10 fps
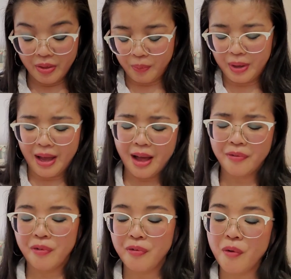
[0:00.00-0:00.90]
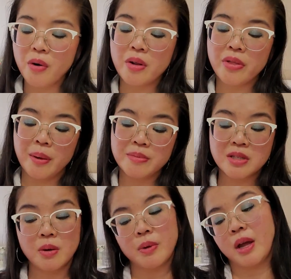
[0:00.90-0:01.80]
We have four of them.
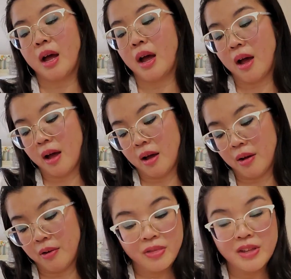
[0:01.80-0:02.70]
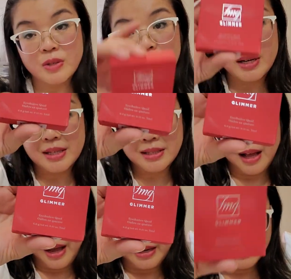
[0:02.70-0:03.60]
So we have, this one is
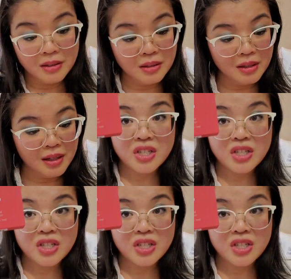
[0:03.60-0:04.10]
Idol.